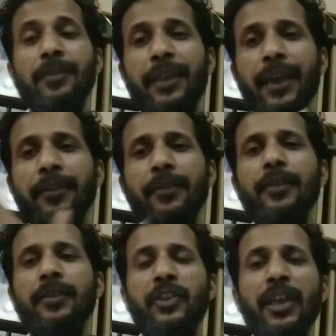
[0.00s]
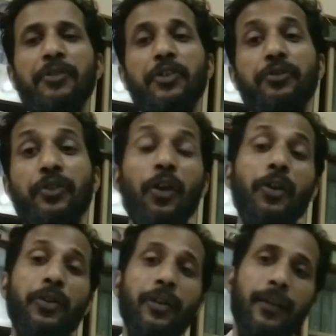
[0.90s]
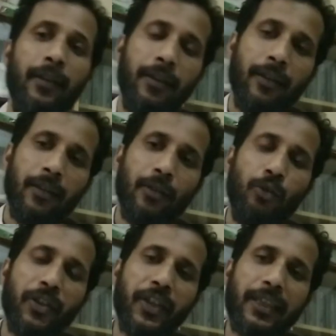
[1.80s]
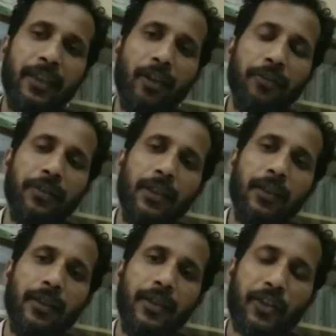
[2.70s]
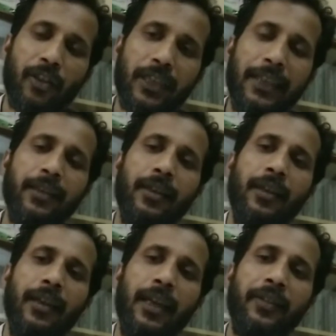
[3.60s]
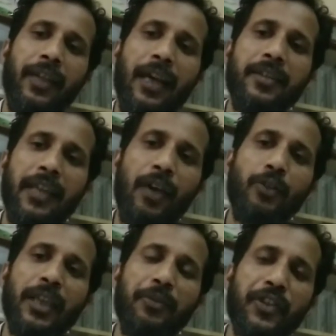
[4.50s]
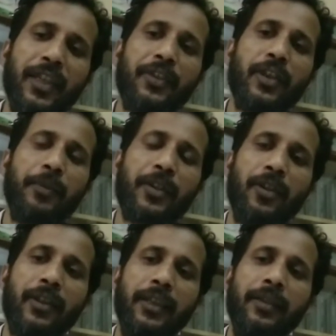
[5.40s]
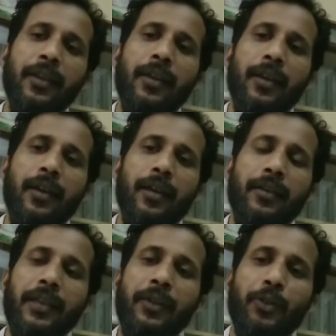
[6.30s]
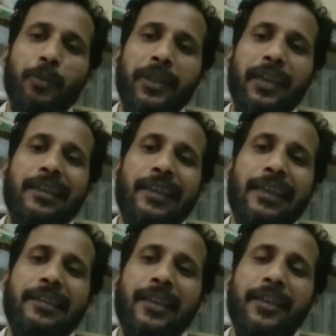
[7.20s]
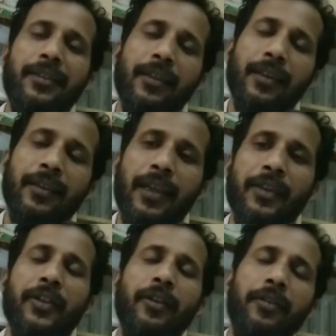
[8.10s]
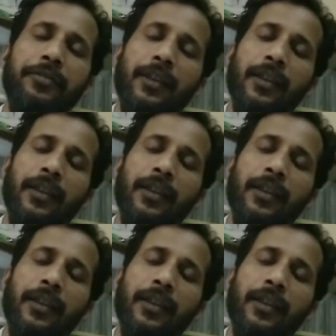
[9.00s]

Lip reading: then James IV, who was the King of Scotland, and thus now James VI of Scotland turned to be the great grandson of